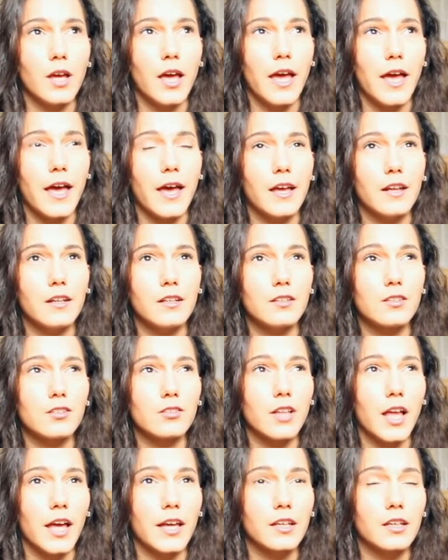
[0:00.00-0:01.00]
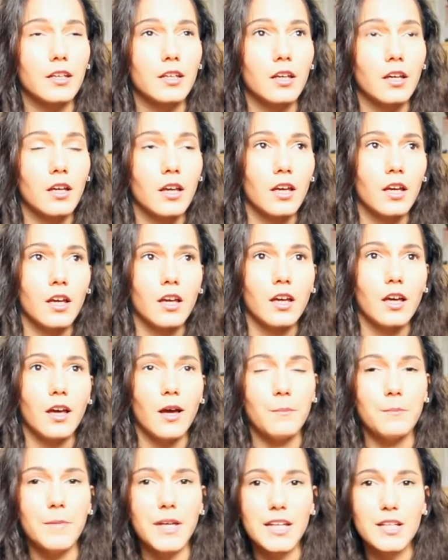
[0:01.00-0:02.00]
and it's like
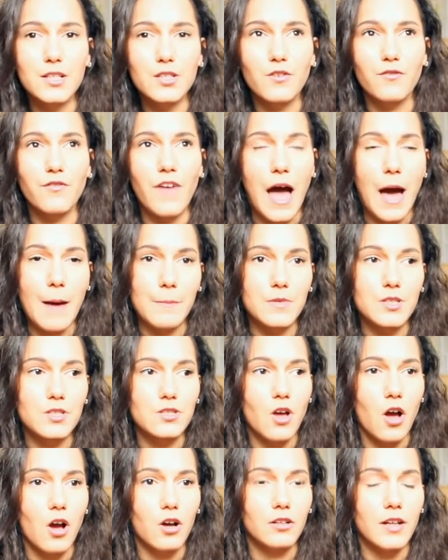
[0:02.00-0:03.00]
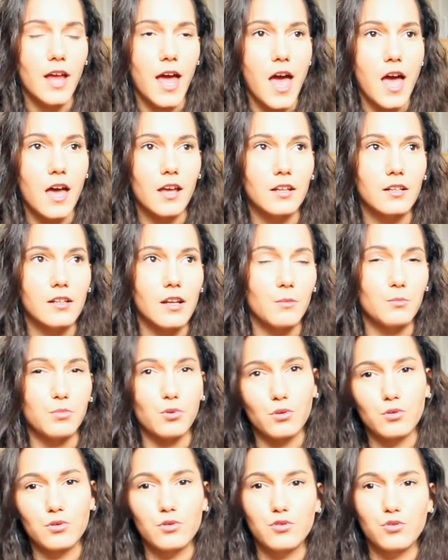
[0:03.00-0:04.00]
a mix of Amazon and a
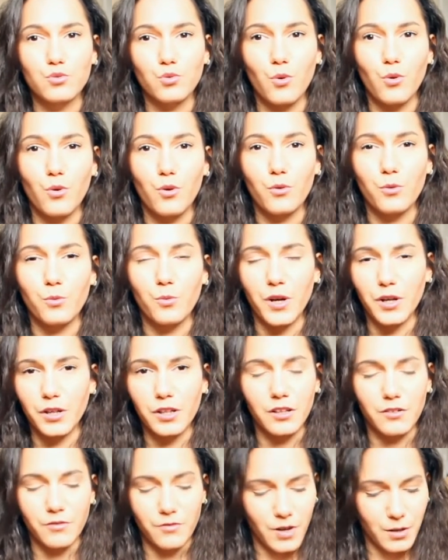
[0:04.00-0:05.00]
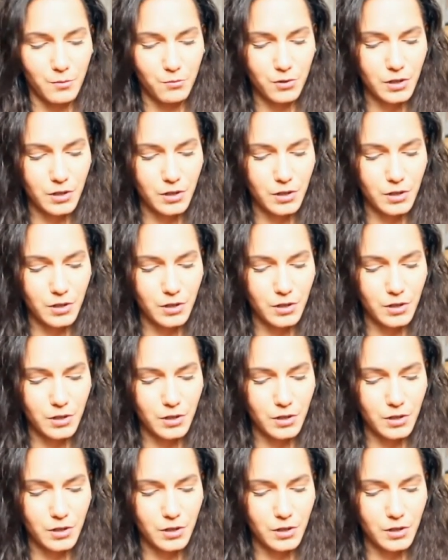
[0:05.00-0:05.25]
bookstore where you can find